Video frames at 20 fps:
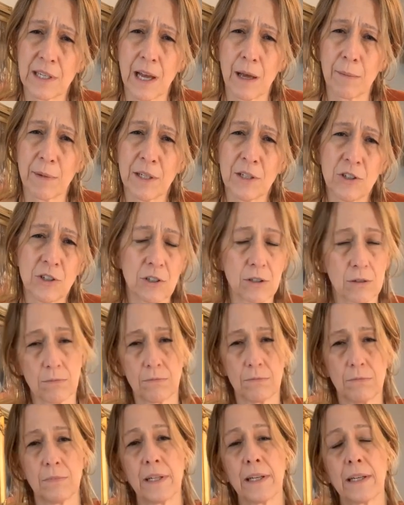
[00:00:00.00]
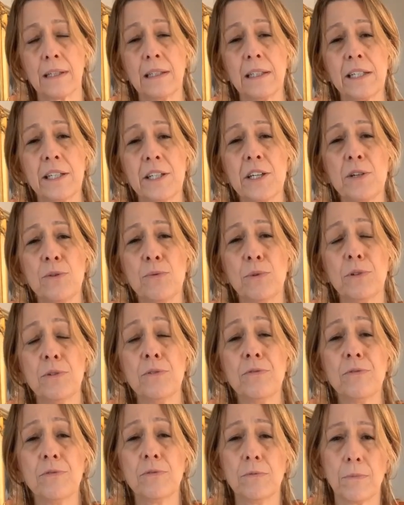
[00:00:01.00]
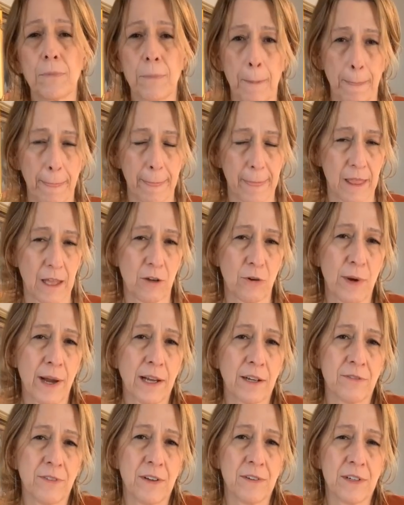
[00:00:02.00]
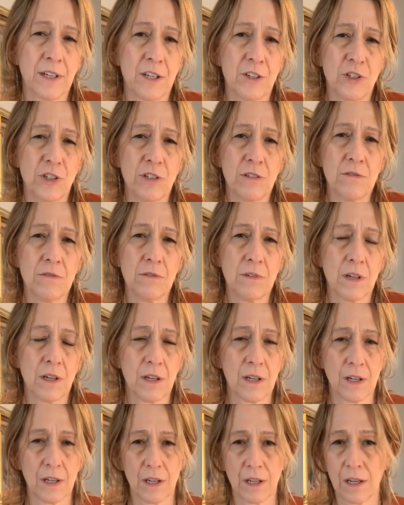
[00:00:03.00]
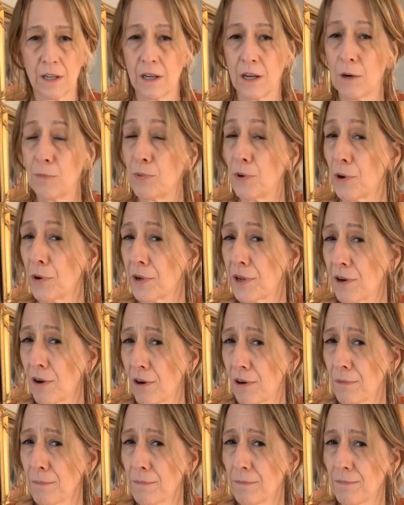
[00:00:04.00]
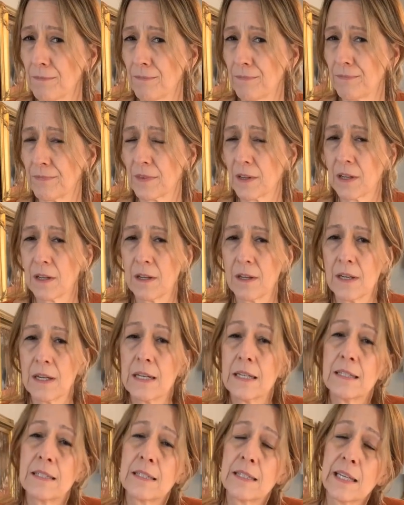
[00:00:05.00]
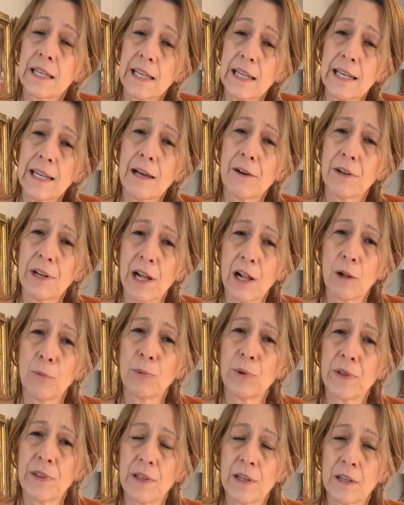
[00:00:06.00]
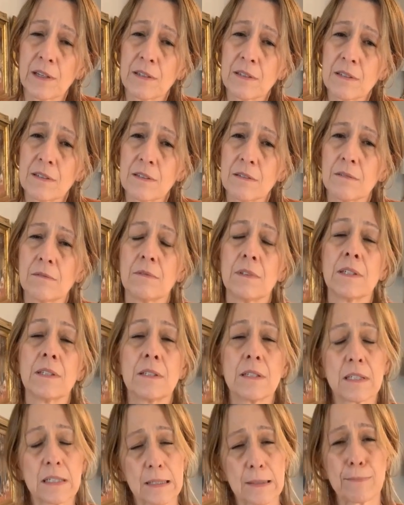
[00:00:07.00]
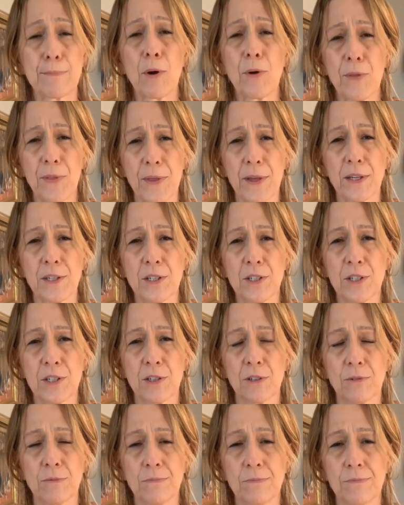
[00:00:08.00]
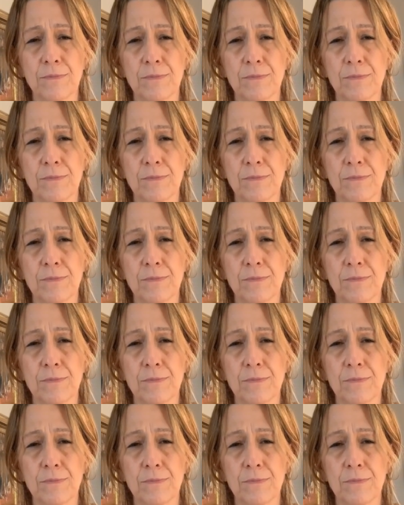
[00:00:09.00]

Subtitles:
damaged, like a leaking roof, a cracked foundation, a broken arm. Seeking out help with this is a smart thing to do.